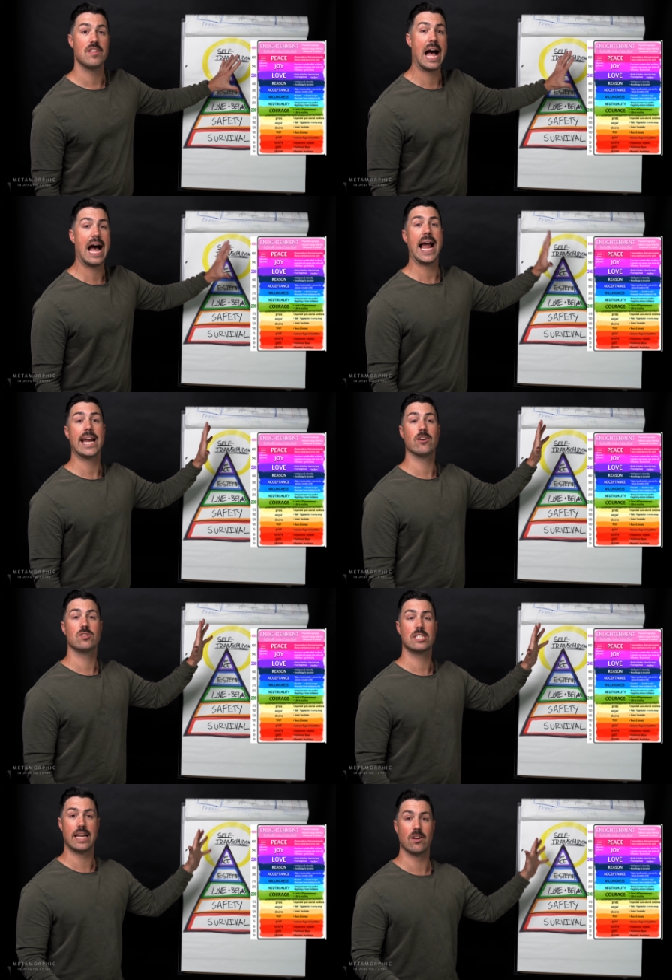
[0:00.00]
The higher
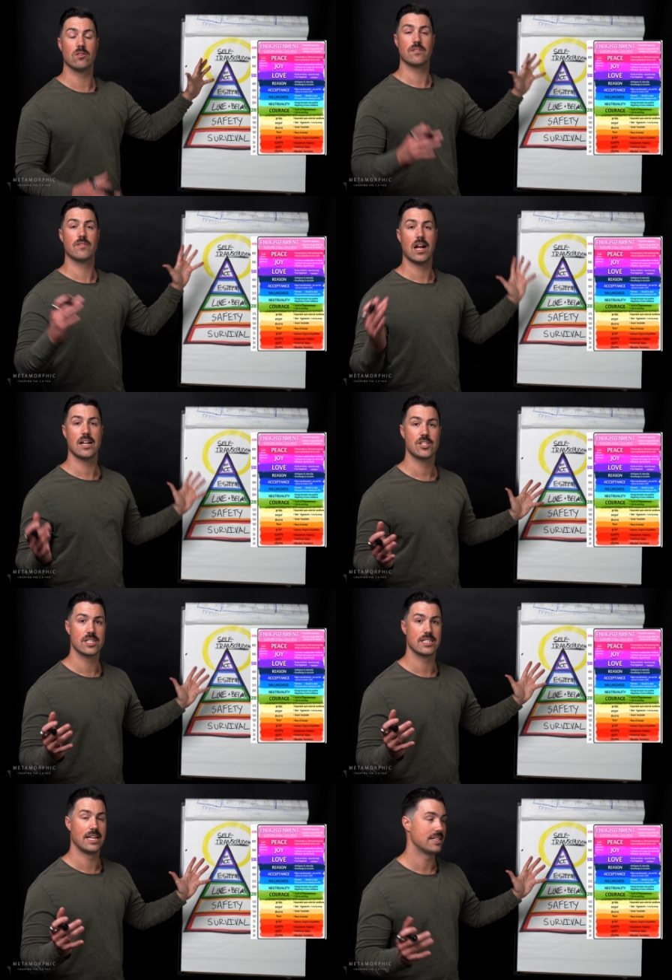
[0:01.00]
scales of
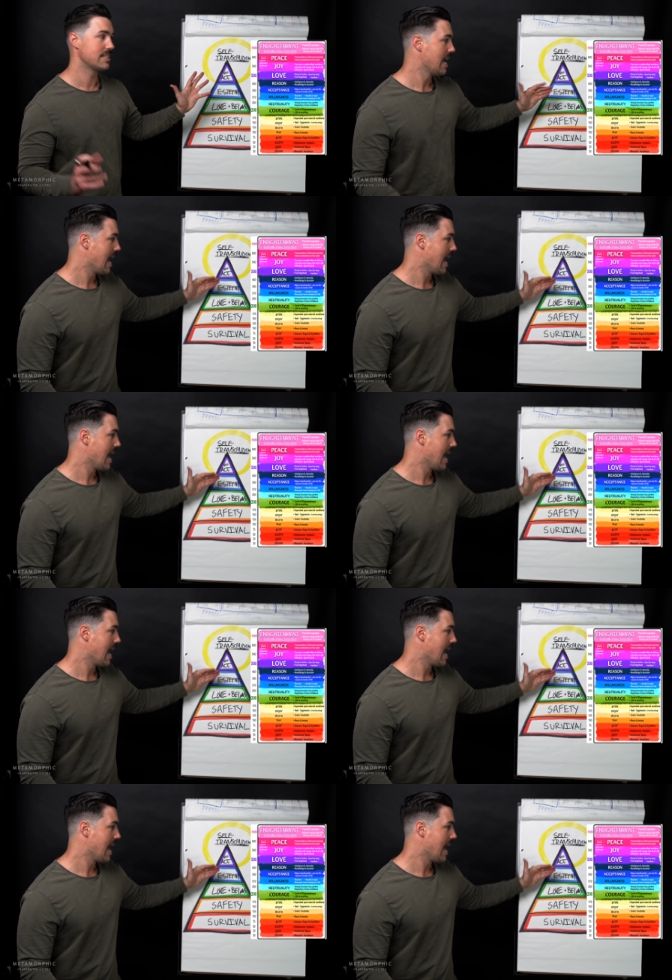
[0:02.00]
consciousness.